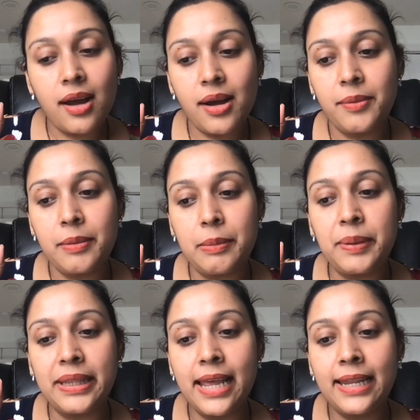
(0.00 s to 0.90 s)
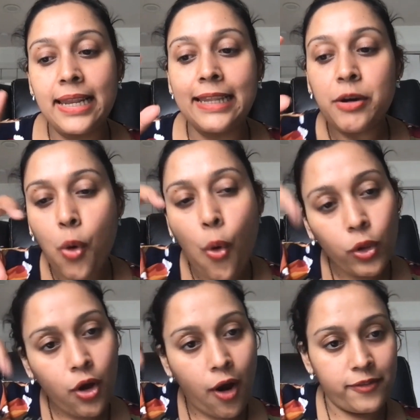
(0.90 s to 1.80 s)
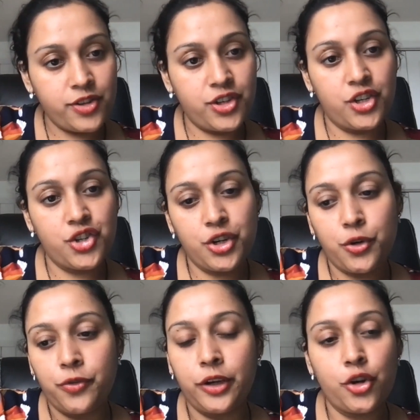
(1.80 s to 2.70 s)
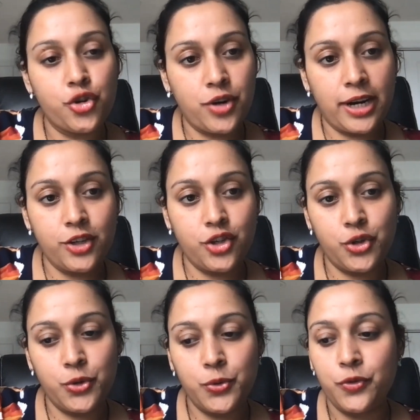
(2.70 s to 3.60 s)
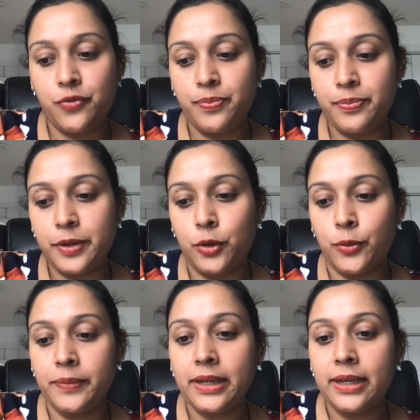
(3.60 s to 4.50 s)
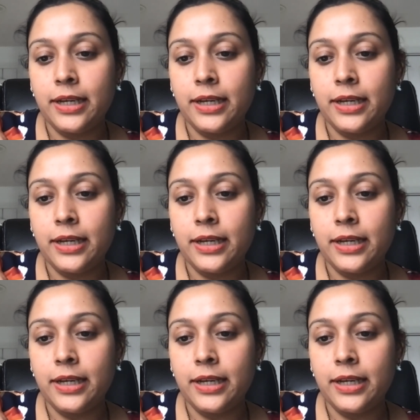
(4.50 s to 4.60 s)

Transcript: But then the whole conversation, or when you're trying to you know